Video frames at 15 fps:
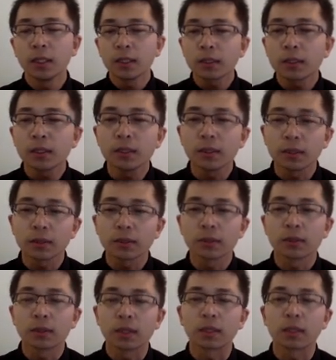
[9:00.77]
Keys
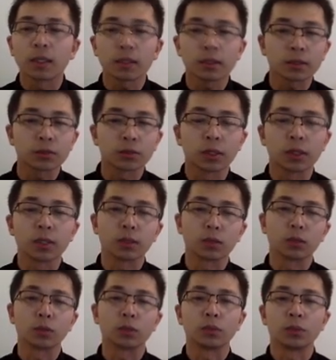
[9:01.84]
are not stored in
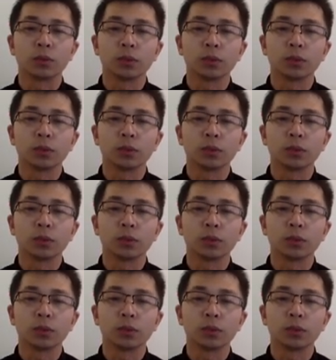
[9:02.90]
Ludo.